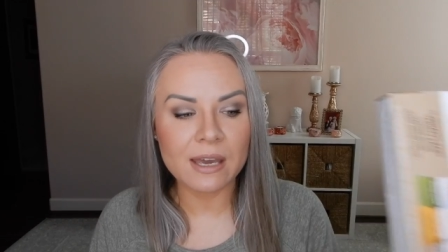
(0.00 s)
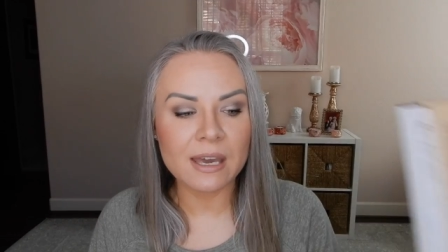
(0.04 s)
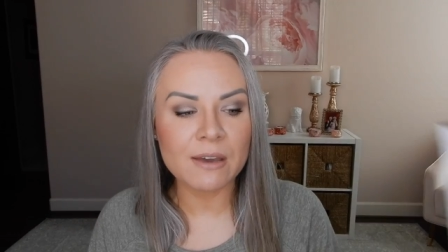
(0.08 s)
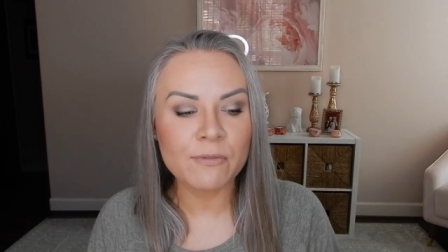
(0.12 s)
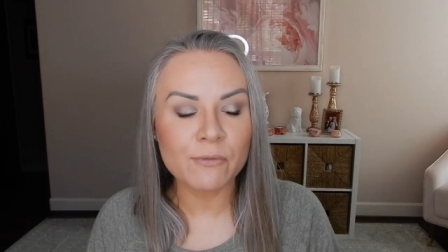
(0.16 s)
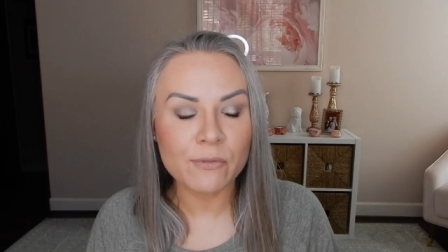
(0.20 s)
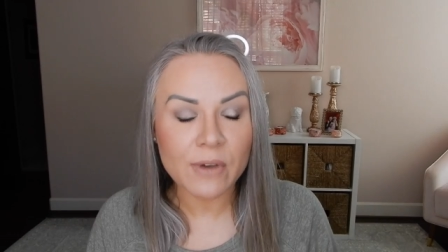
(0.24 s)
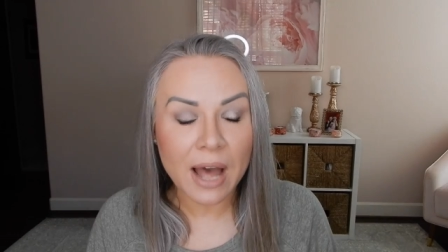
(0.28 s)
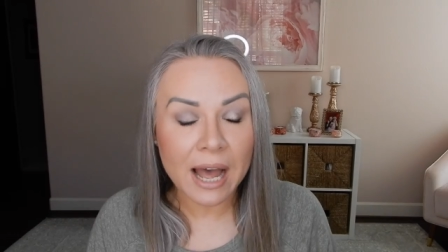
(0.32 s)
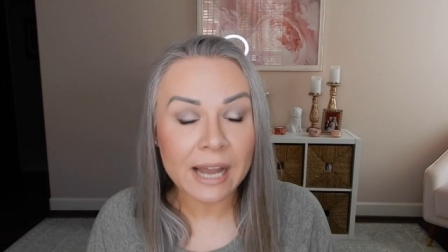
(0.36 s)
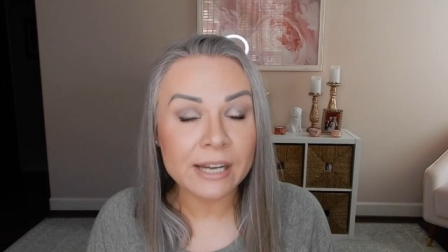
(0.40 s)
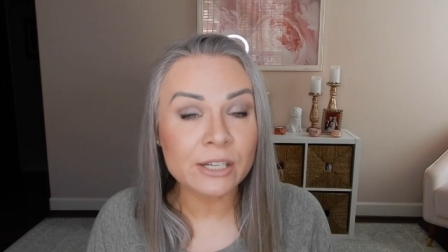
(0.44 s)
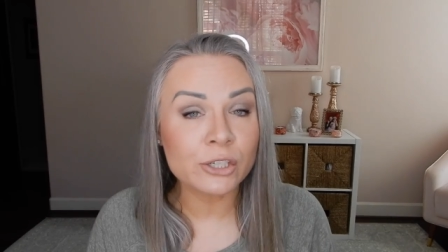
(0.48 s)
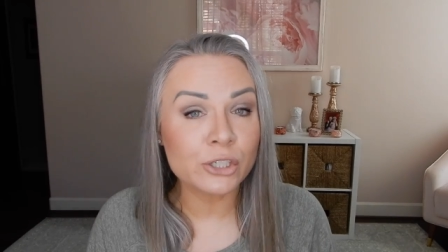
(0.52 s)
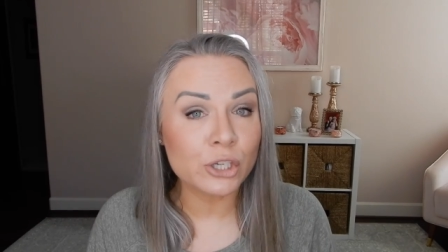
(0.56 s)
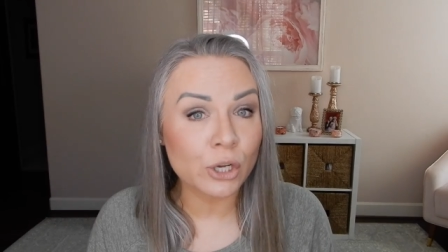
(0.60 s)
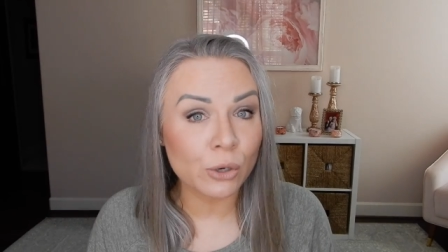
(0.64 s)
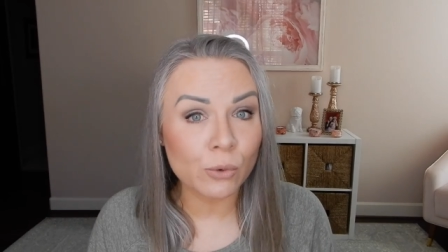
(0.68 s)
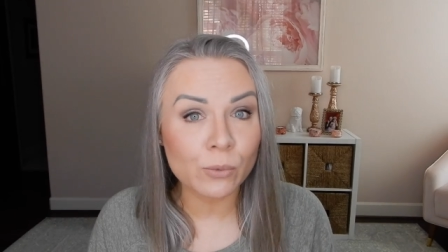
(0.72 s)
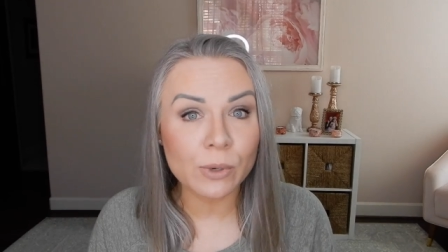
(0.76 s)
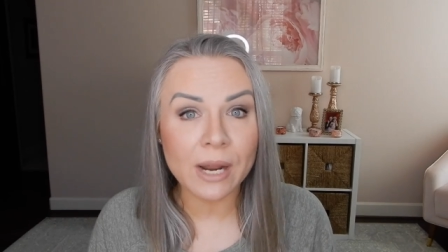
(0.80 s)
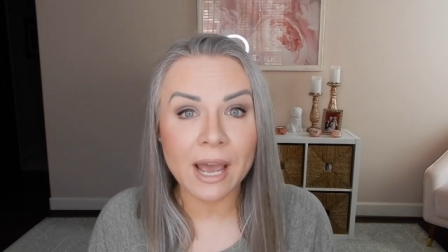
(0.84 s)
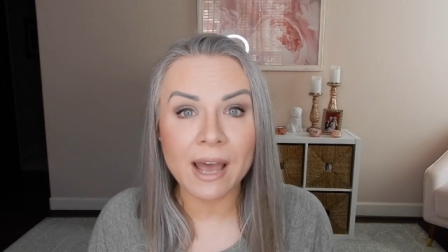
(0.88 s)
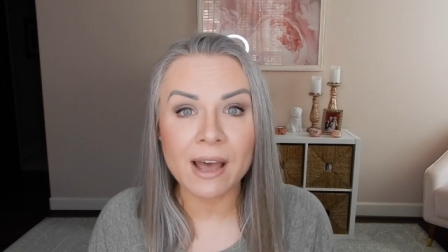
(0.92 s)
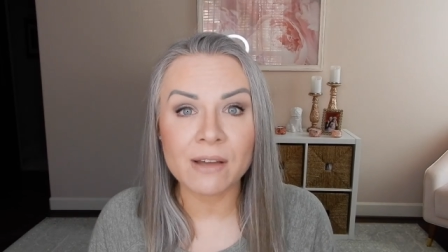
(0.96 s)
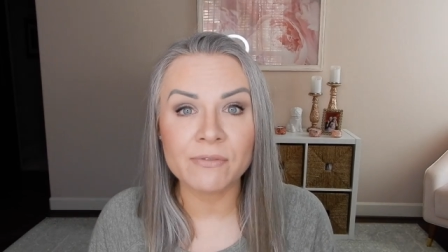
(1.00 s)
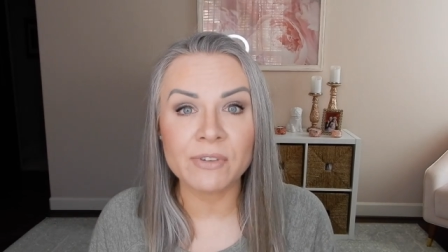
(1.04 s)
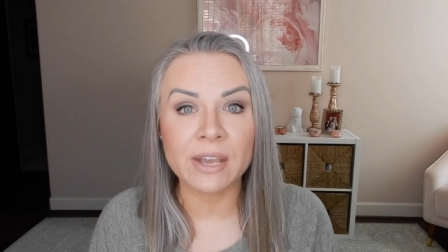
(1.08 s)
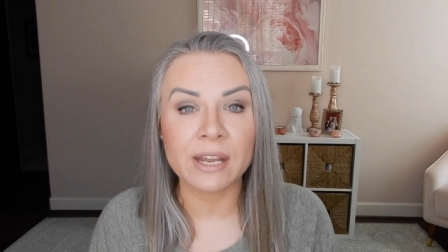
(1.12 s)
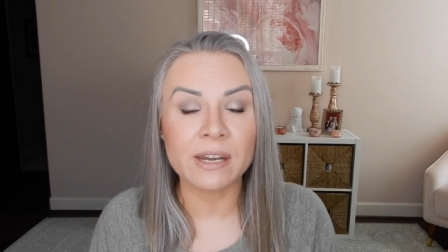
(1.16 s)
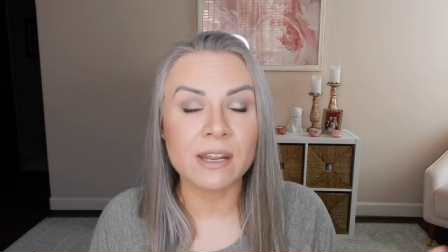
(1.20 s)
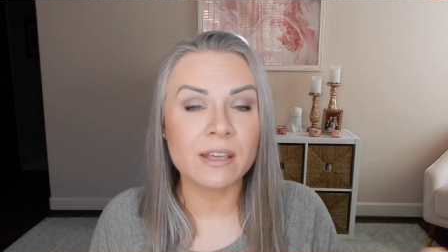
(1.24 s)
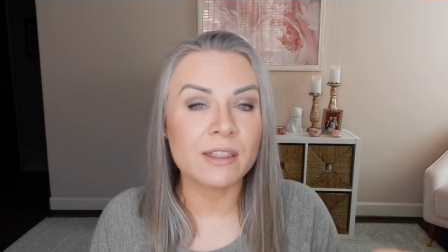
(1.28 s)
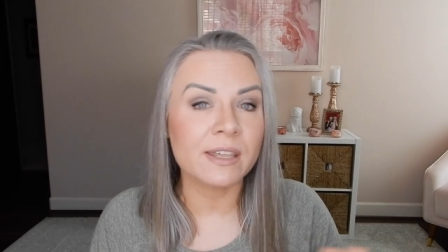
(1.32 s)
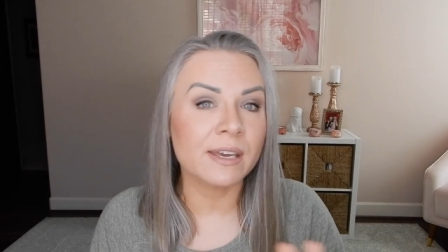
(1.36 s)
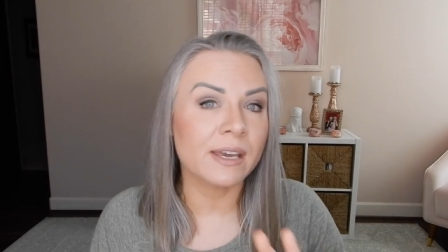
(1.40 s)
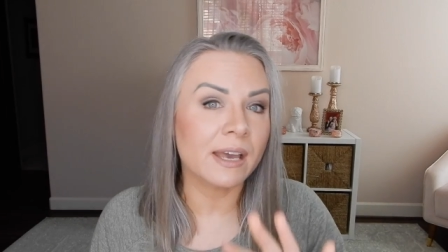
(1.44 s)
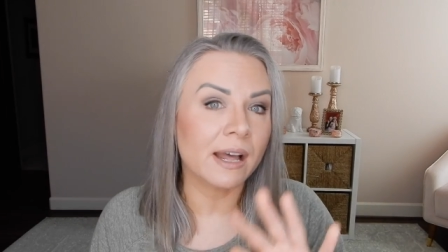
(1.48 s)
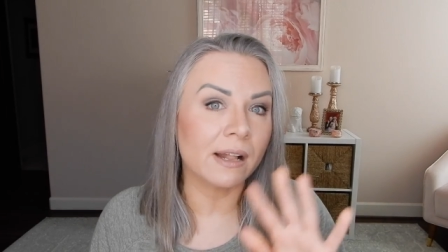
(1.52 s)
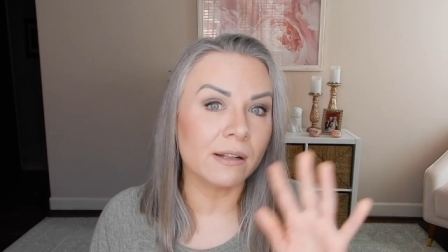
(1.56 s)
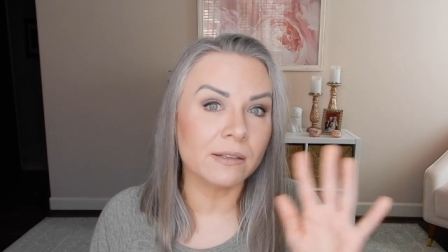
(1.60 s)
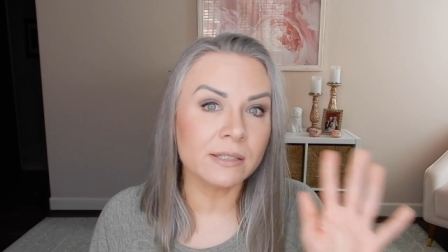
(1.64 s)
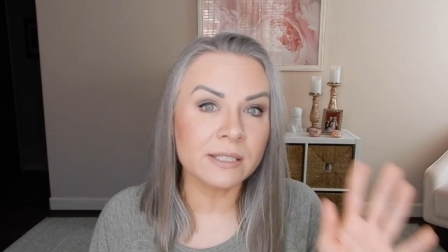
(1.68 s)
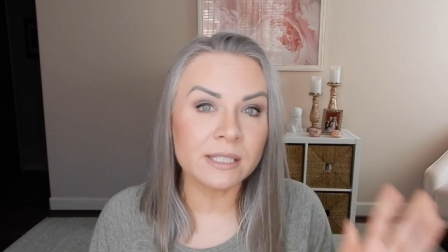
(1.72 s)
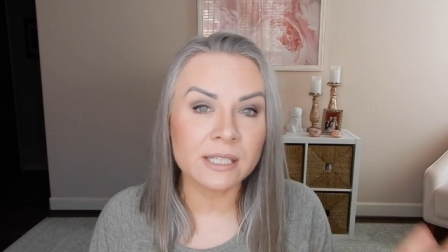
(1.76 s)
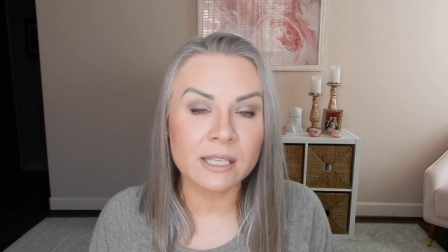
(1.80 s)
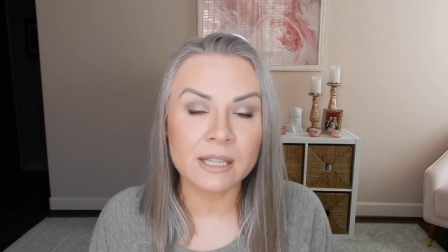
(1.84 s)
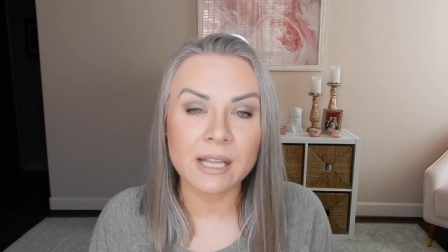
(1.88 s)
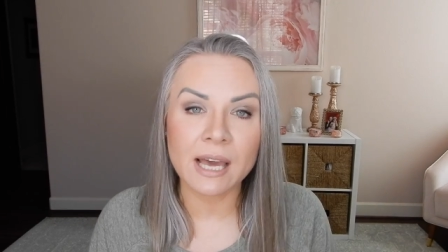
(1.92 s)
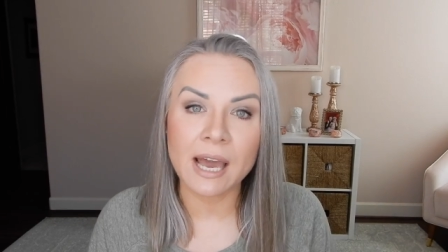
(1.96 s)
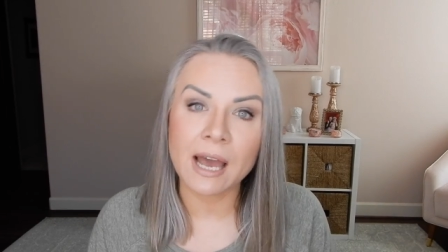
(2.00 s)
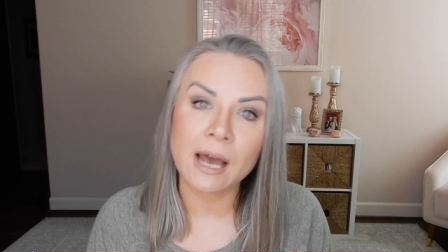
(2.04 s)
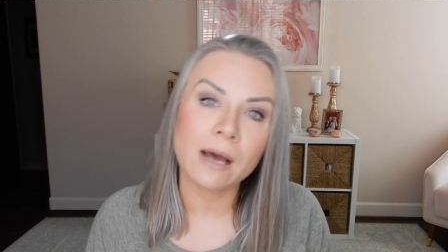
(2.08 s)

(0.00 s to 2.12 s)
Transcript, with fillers: if I don't have anything else in the